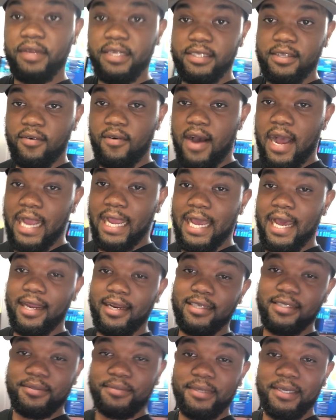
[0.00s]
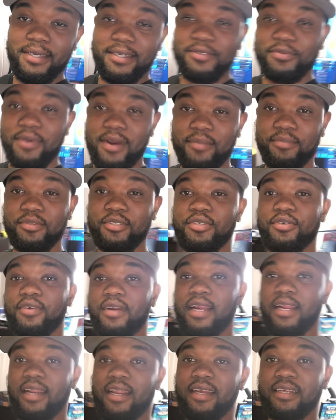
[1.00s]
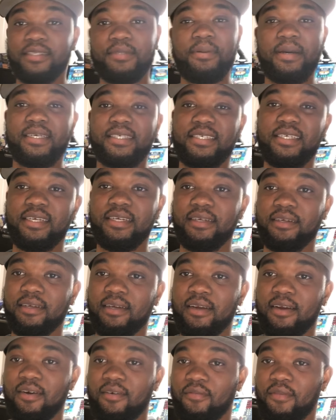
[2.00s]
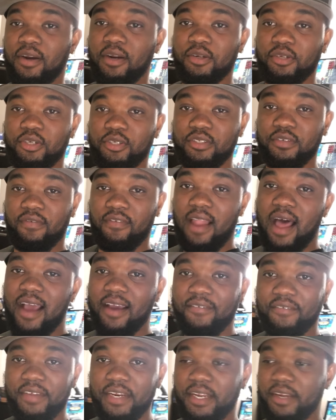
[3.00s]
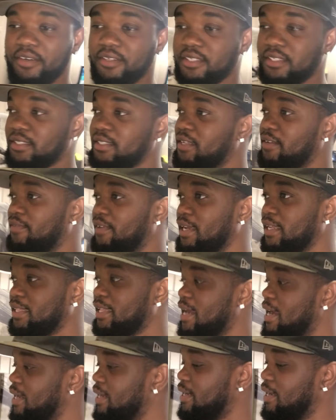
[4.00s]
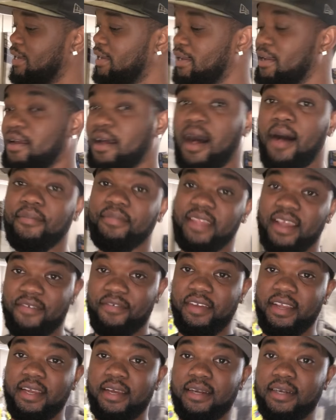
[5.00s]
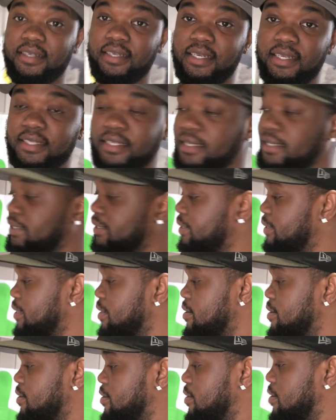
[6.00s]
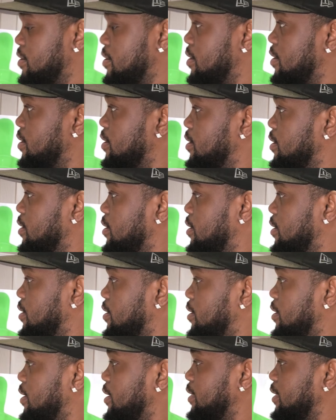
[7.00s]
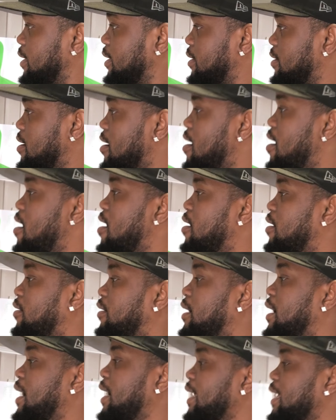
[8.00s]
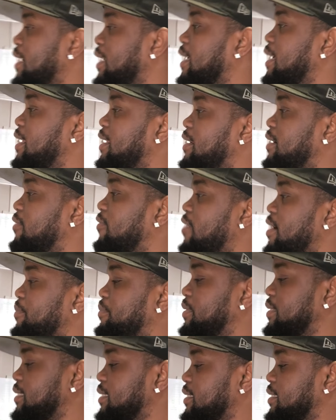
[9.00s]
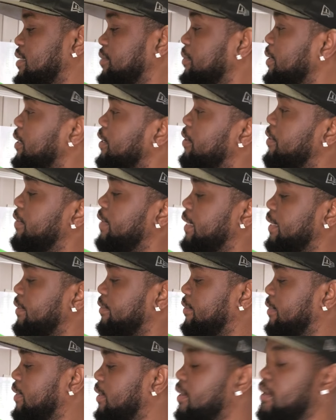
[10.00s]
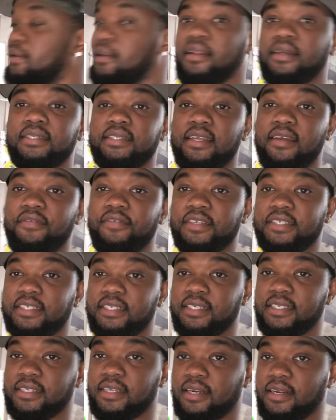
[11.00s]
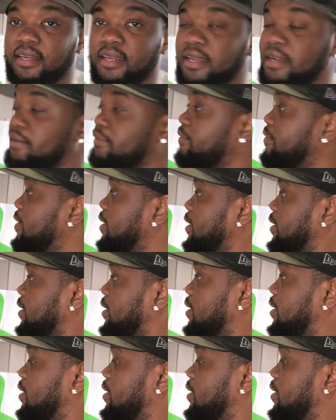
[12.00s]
reason why I got it is because when I'm shooting like especially one of those vlog videos and stuff like that, I'm definitely gonna need this. So I think, oh, I gotta get in the right position. But you know what? Let's see if it's just gonna get it right.